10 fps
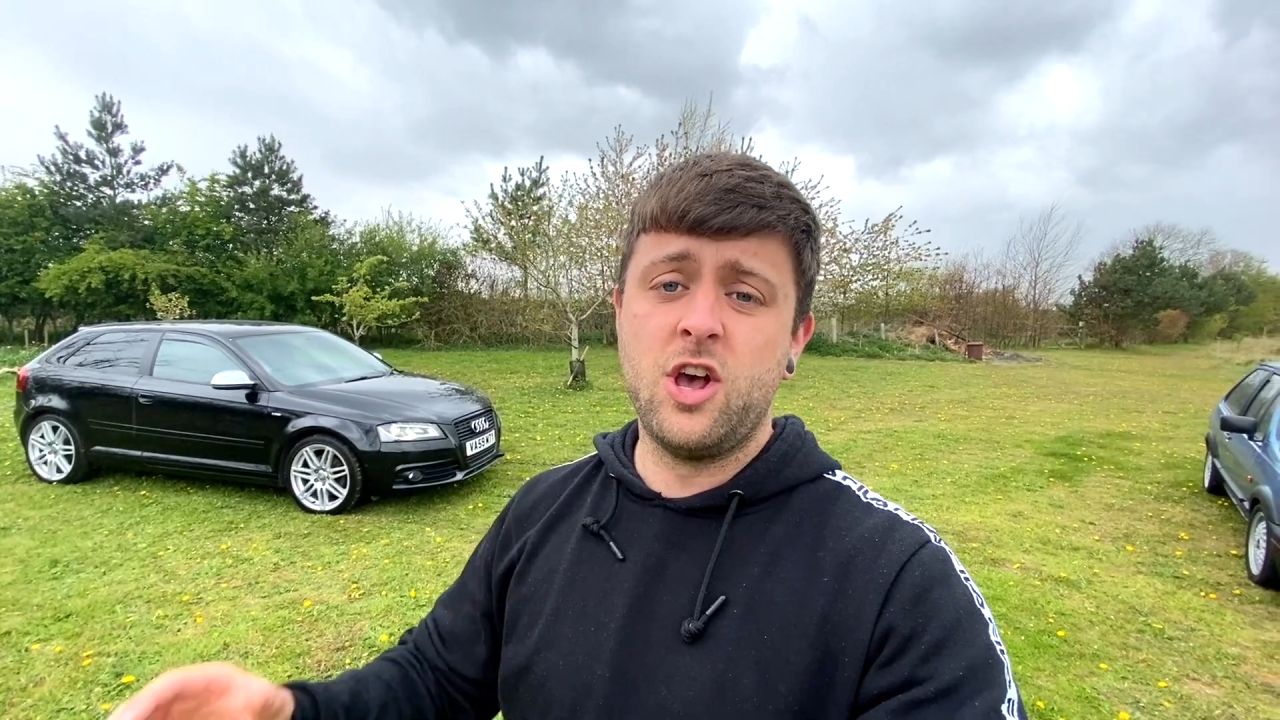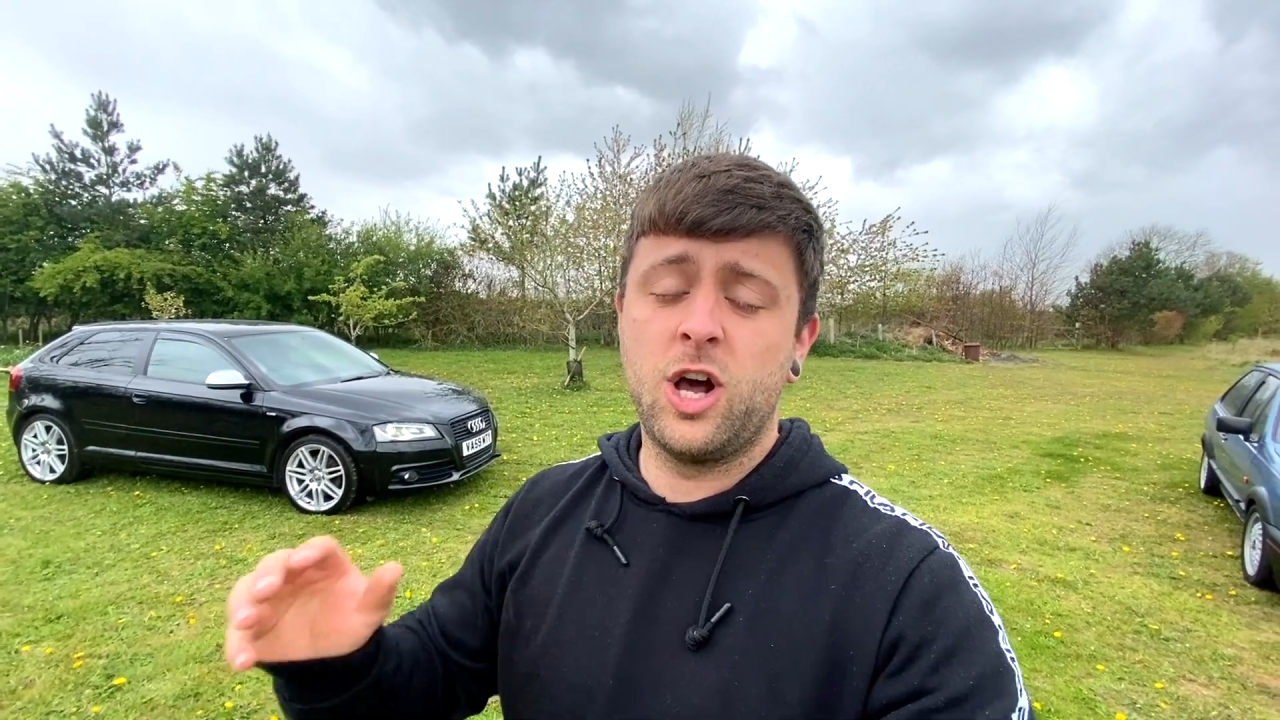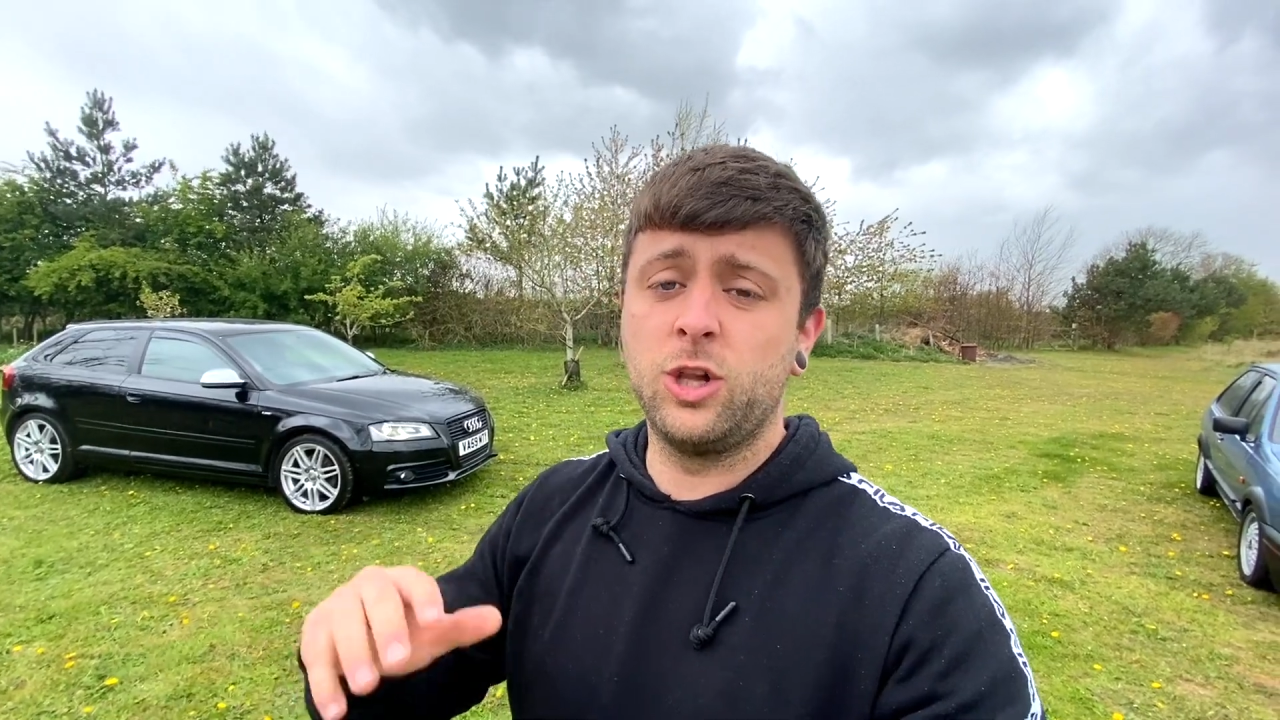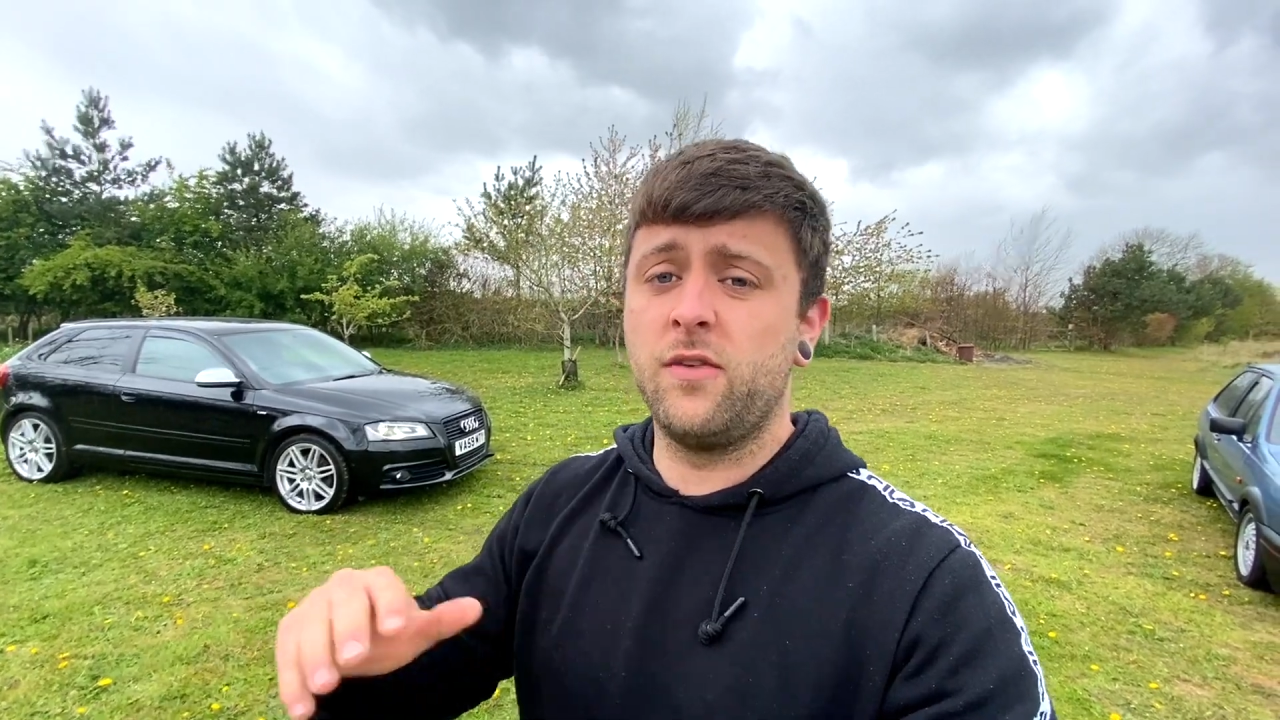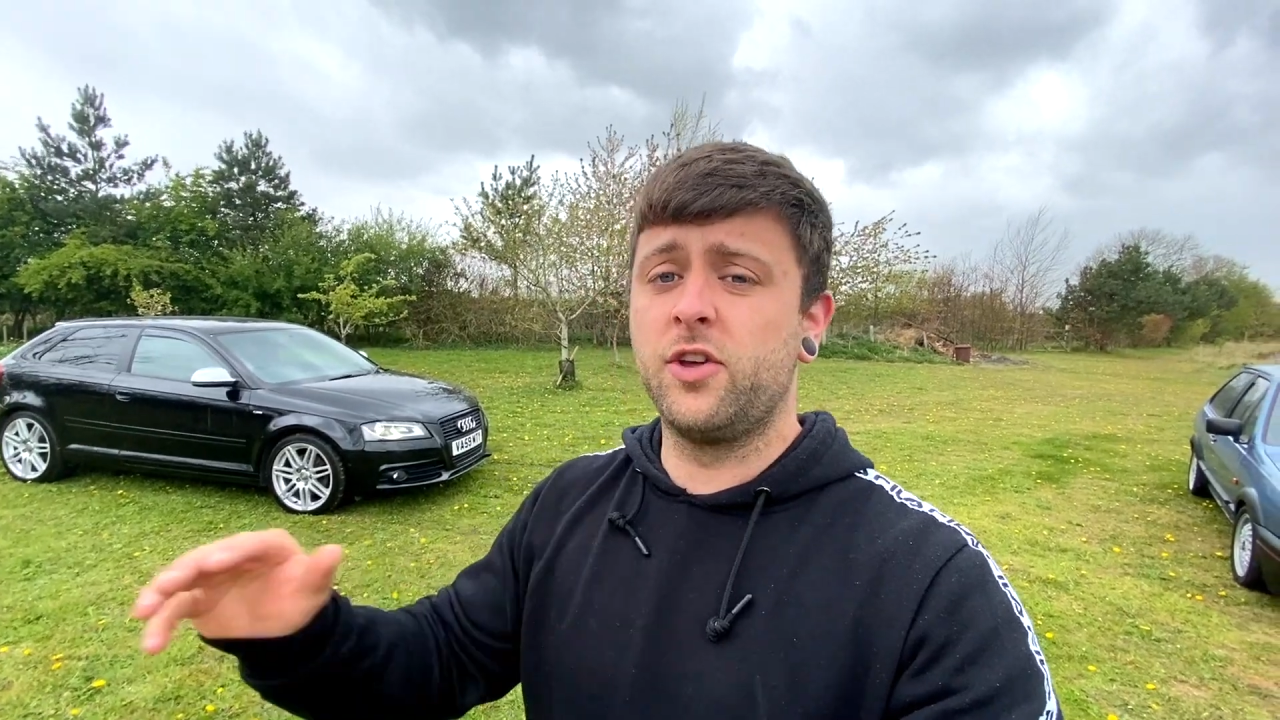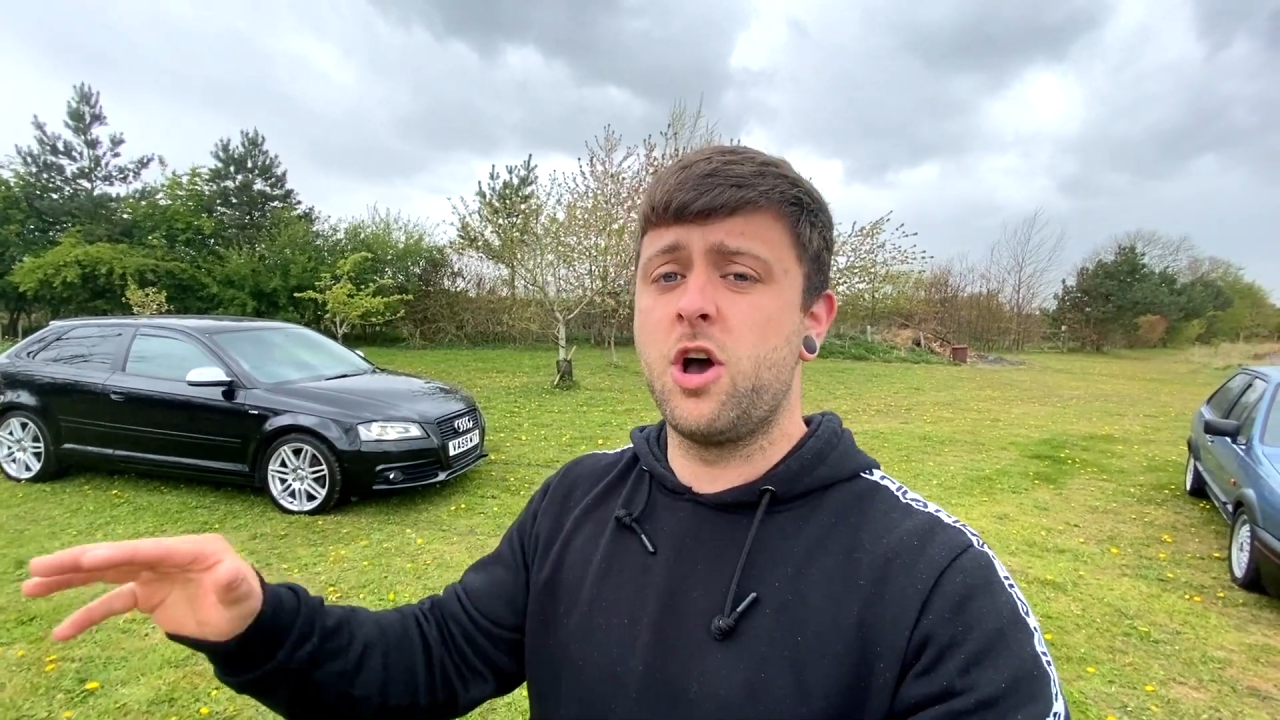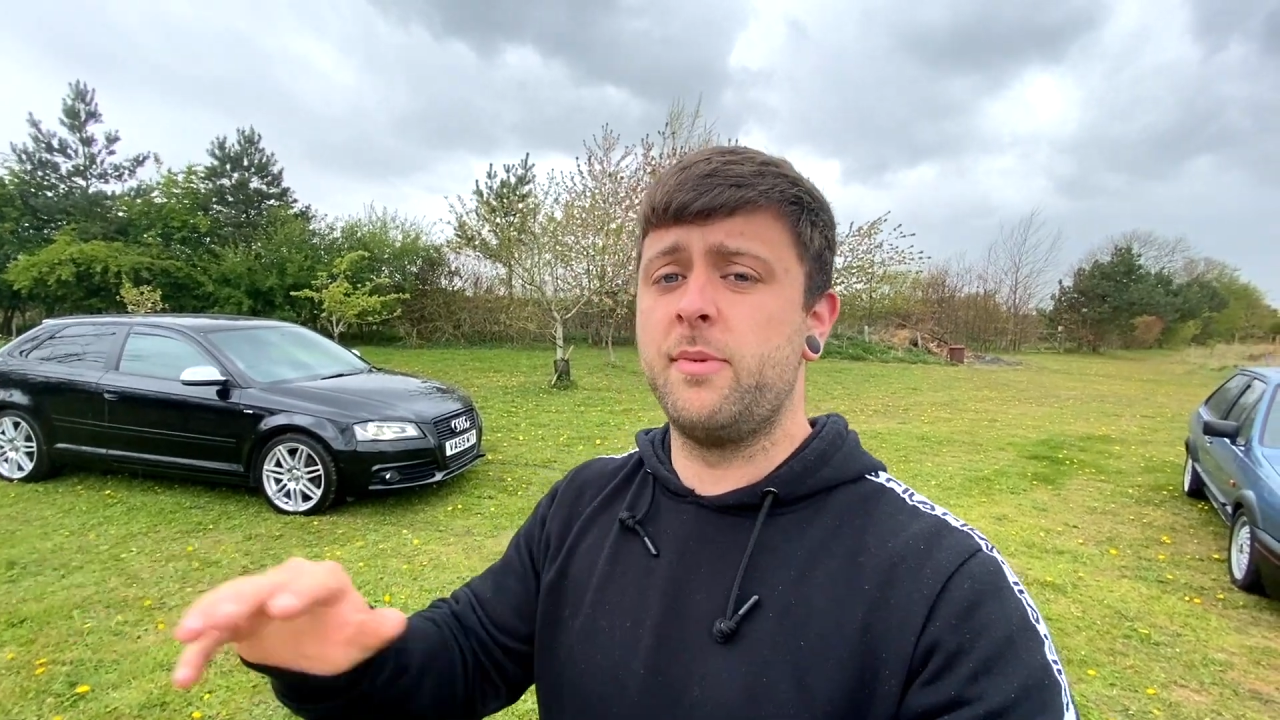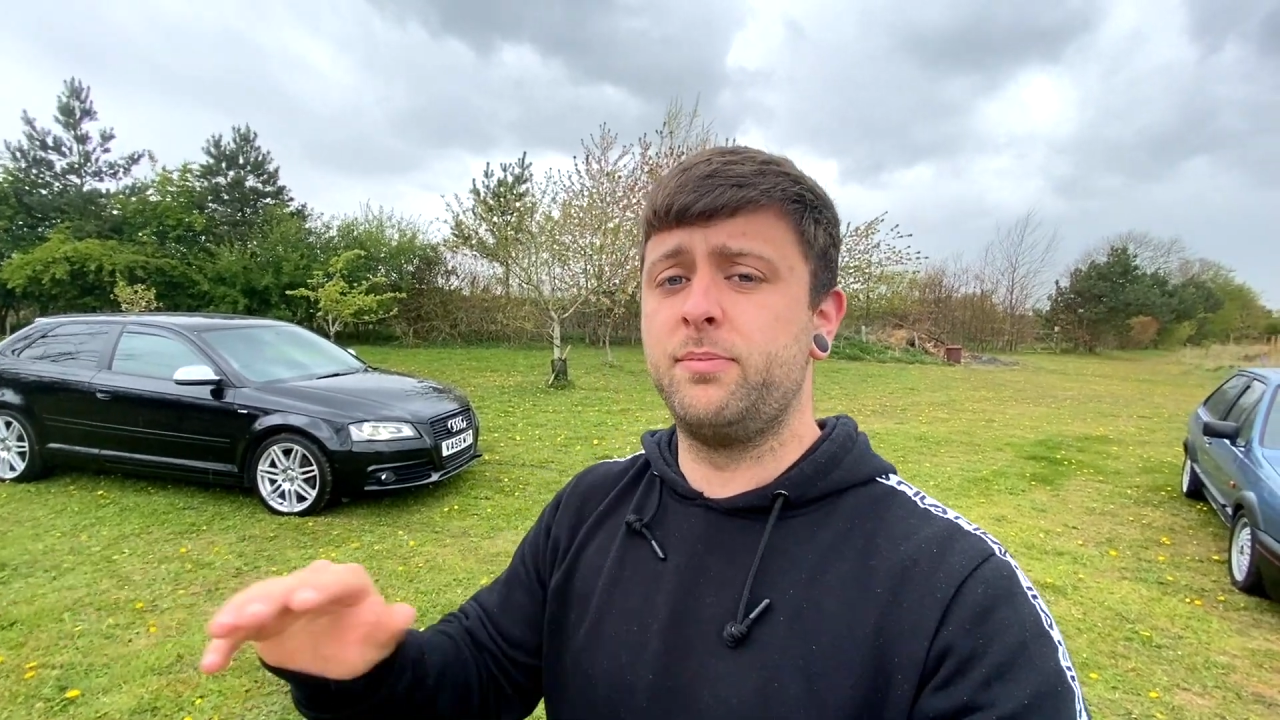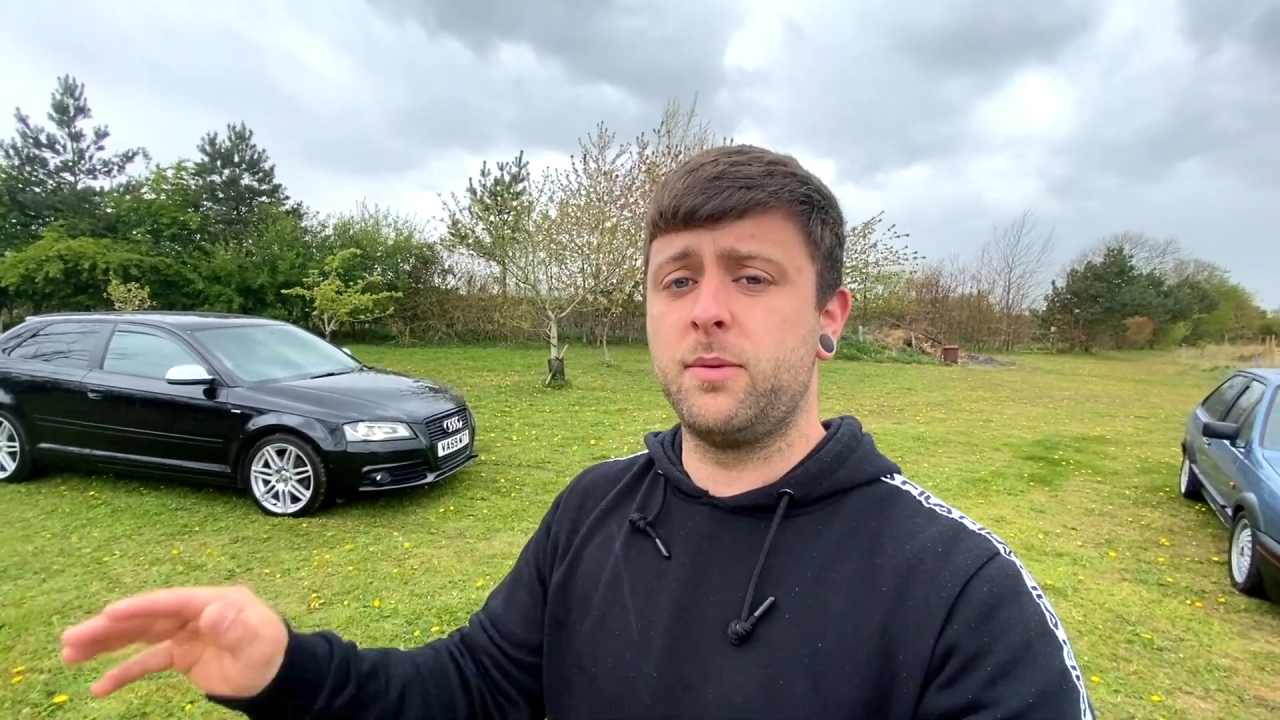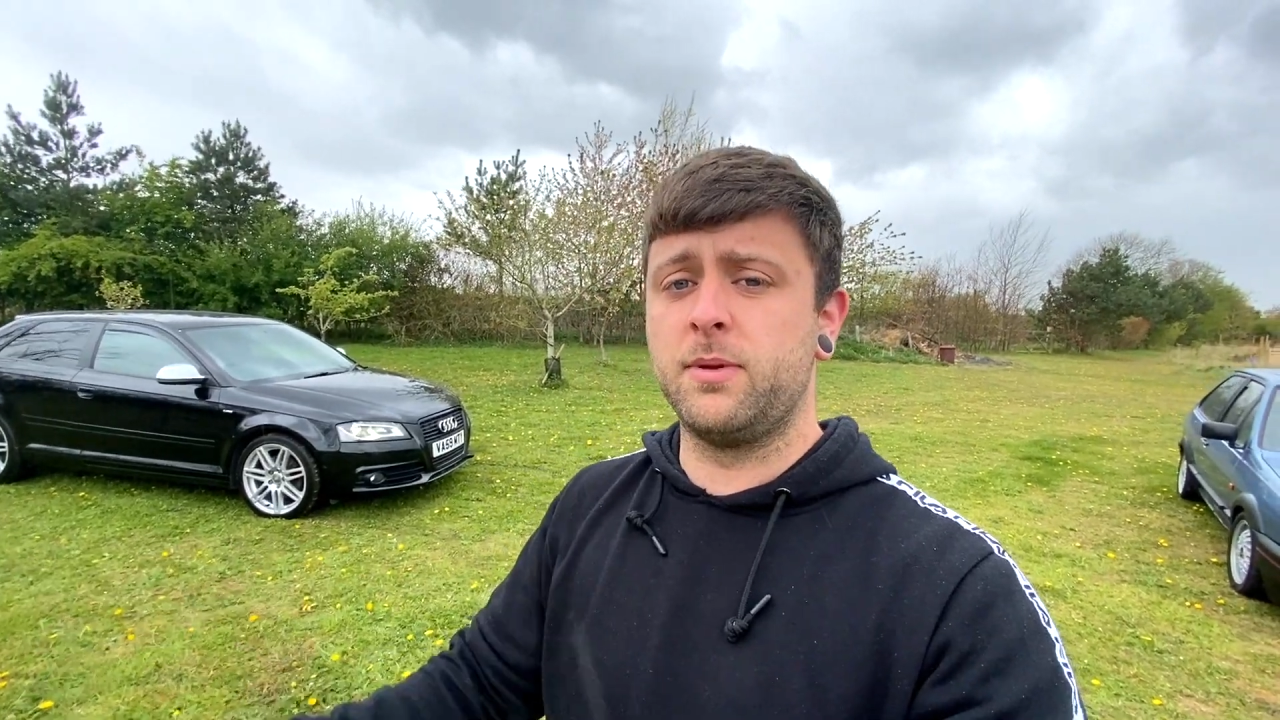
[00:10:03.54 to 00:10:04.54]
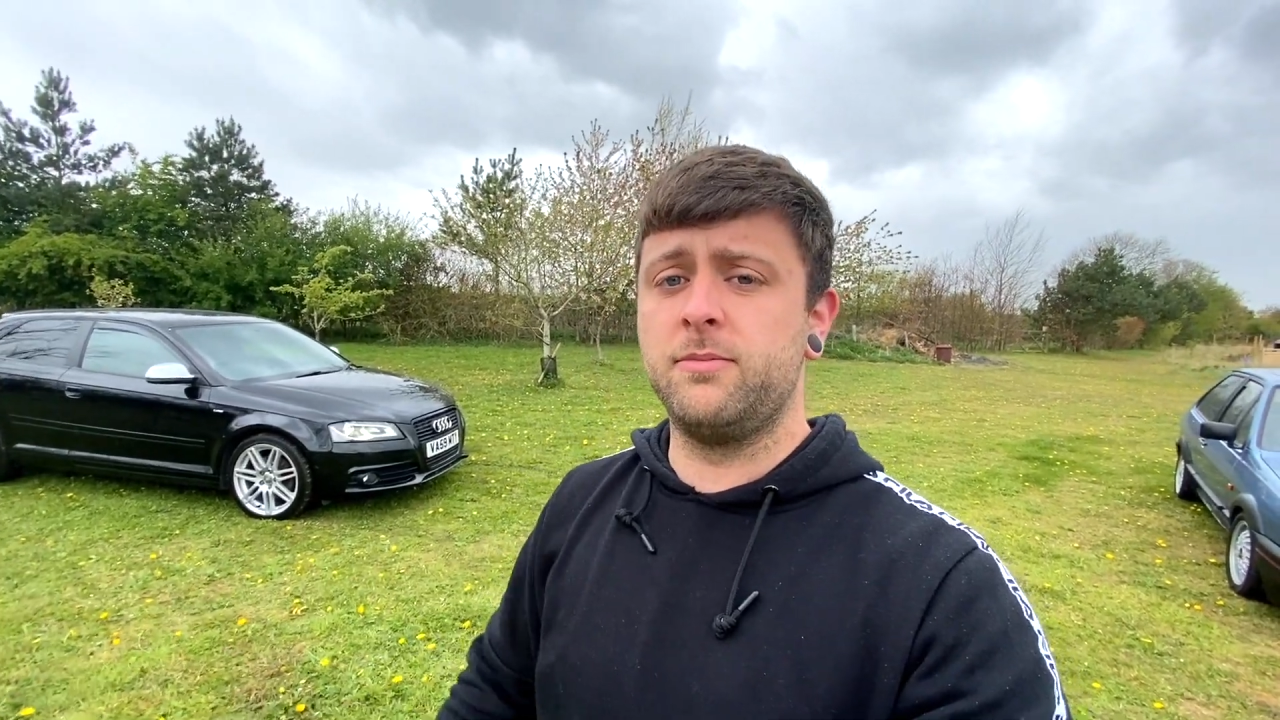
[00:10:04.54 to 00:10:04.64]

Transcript: a lot of the common problems